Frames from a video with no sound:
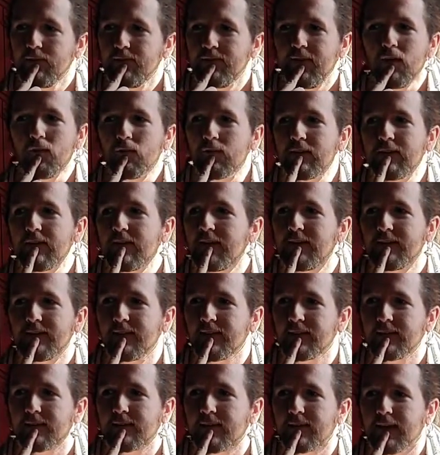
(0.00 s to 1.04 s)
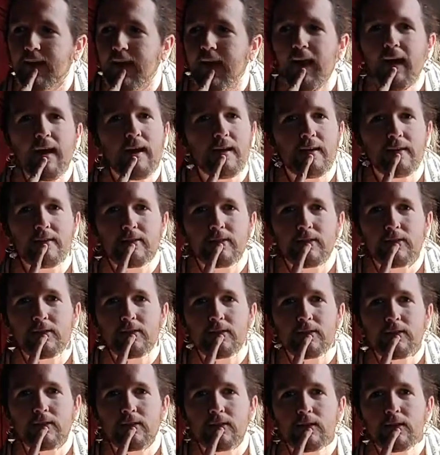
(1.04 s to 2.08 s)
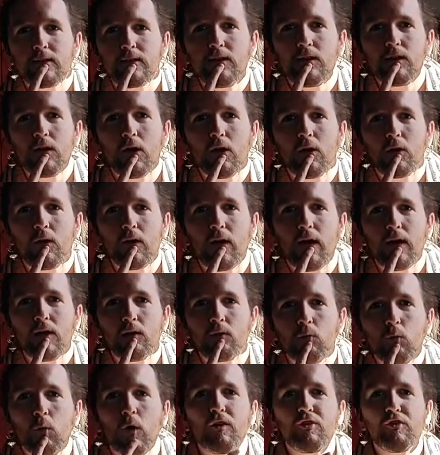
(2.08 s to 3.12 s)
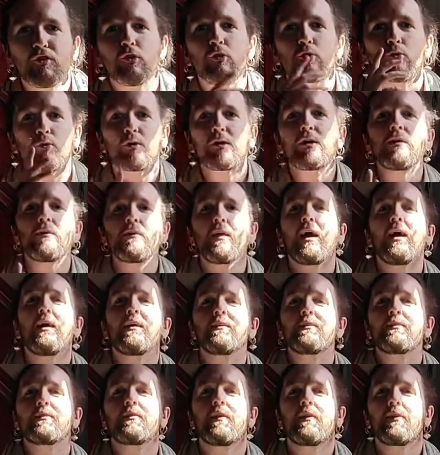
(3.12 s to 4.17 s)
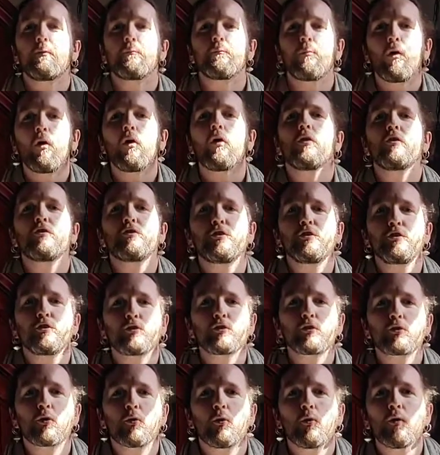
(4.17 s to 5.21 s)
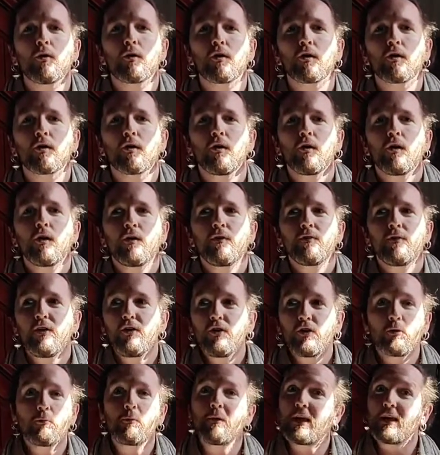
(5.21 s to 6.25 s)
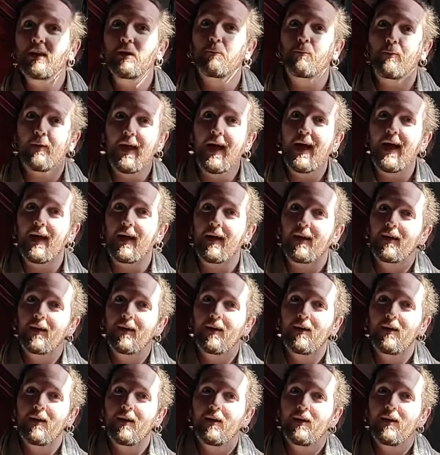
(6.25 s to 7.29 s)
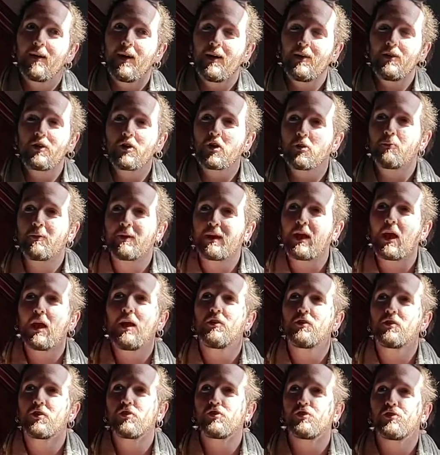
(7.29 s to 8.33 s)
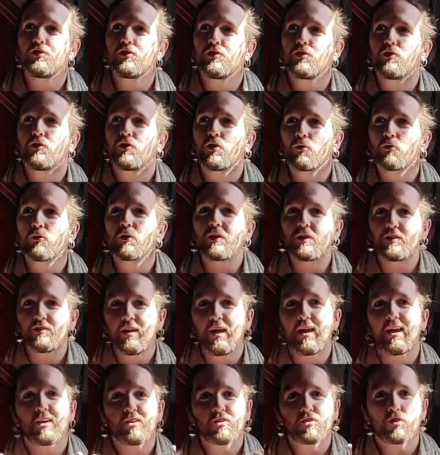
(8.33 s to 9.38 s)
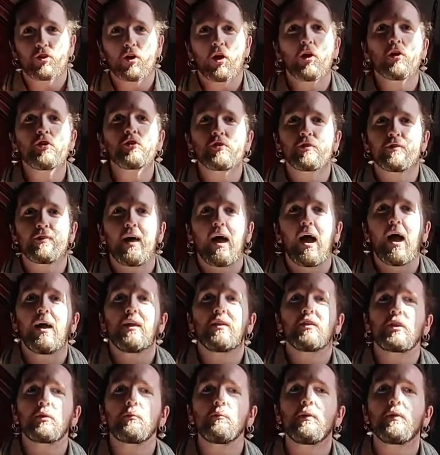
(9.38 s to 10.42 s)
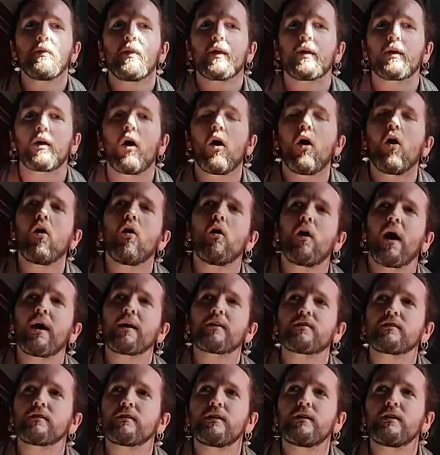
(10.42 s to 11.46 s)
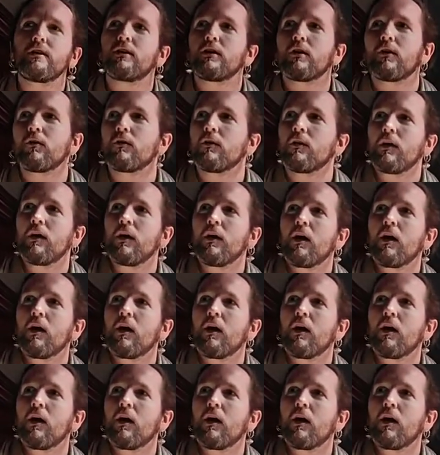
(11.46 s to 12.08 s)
that really isn't the case, you know. And once you realize that the ball is in your court, then you can begin to play, and you can begin to really take charge of that. And you can be like, oh, actually, you know,